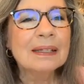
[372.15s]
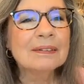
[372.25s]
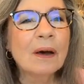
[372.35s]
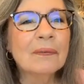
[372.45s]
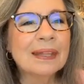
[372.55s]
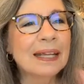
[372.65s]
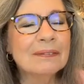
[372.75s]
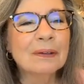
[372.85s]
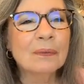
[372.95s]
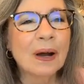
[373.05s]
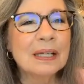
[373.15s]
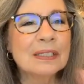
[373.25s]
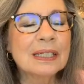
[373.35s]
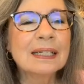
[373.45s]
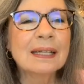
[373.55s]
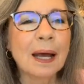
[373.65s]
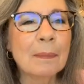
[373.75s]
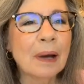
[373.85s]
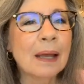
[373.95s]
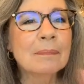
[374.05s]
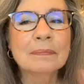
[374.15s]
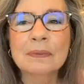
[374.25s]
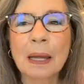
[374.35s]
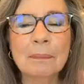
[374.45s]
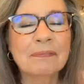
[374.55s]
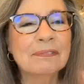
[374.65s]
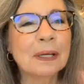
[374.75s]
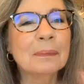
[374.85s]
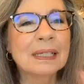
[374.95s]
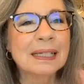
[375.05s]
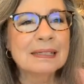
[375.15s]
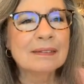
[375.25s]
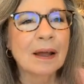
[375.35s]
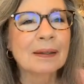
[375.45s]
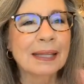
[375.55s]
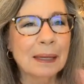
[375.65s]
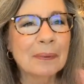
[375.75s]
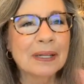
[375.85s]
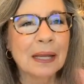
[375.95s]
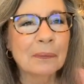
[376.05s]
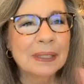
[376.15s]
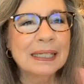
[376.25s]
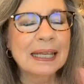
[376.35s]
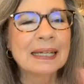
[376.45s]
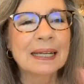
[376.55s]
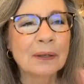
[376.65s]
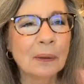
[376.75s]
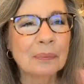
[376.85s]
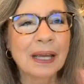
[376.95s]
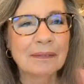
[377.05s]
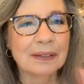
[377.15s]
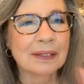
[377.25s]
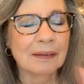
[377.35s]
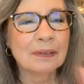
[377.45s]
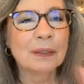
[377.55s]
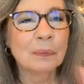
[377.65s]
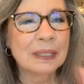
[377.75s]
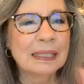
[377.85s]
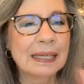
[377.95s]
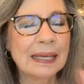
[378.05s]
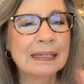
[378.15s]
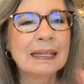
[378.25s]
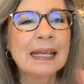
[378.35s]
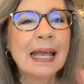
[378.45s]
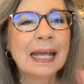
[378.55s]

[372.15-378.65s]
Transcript: So thanks for watching. I'm filming this on Labor Day weekend. I hope you have a lovely weekend.